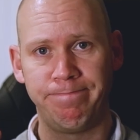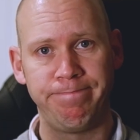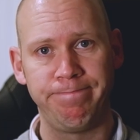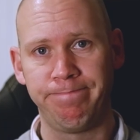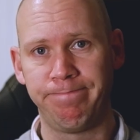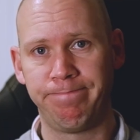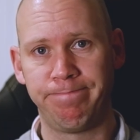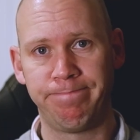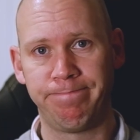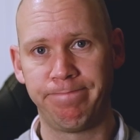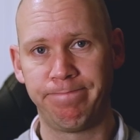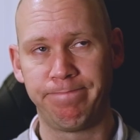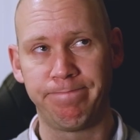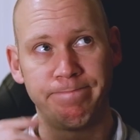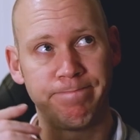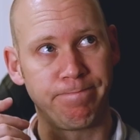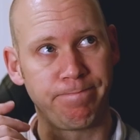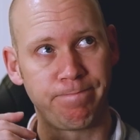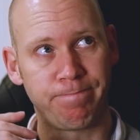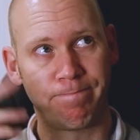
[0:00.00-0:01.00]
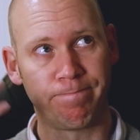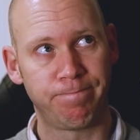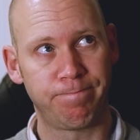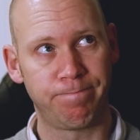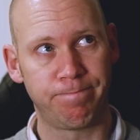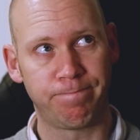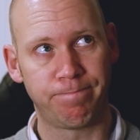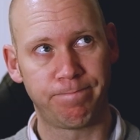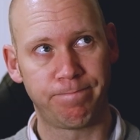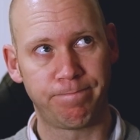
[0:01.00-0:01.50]

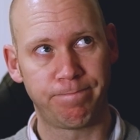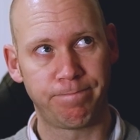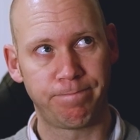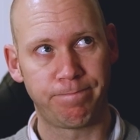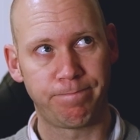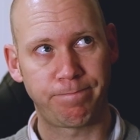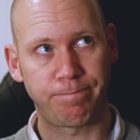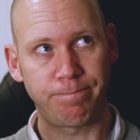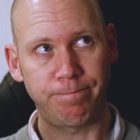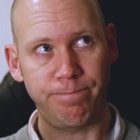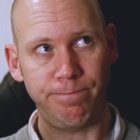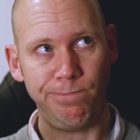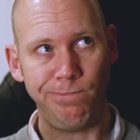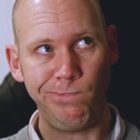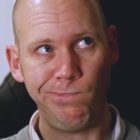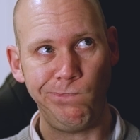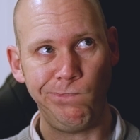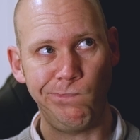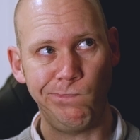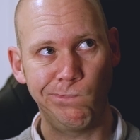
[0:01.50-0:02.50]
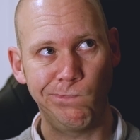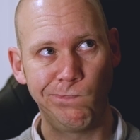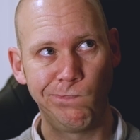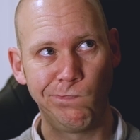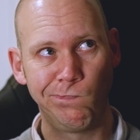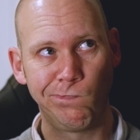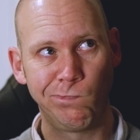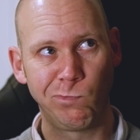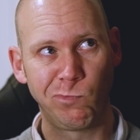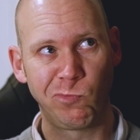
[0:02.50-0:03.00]

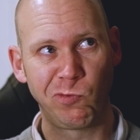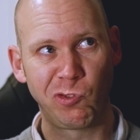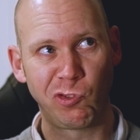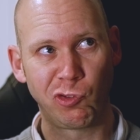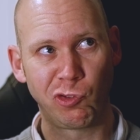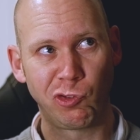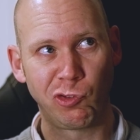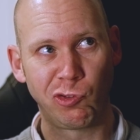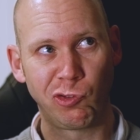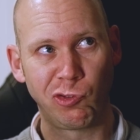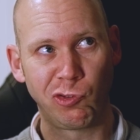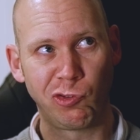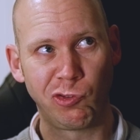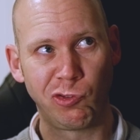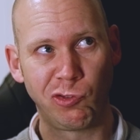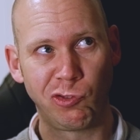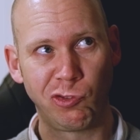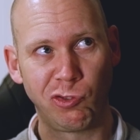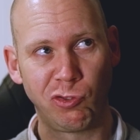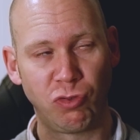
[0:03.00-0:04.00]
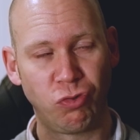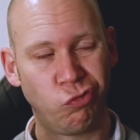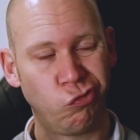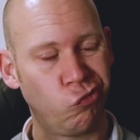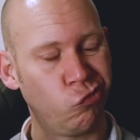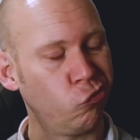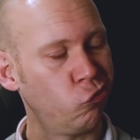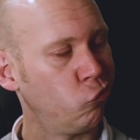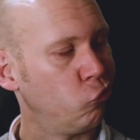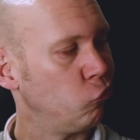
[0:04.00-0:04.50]

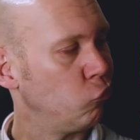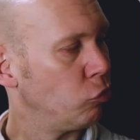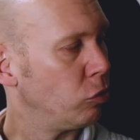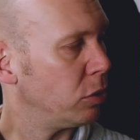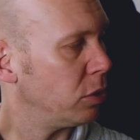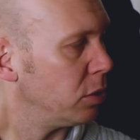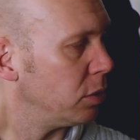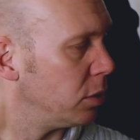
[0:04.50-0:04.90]
Nobody speaks.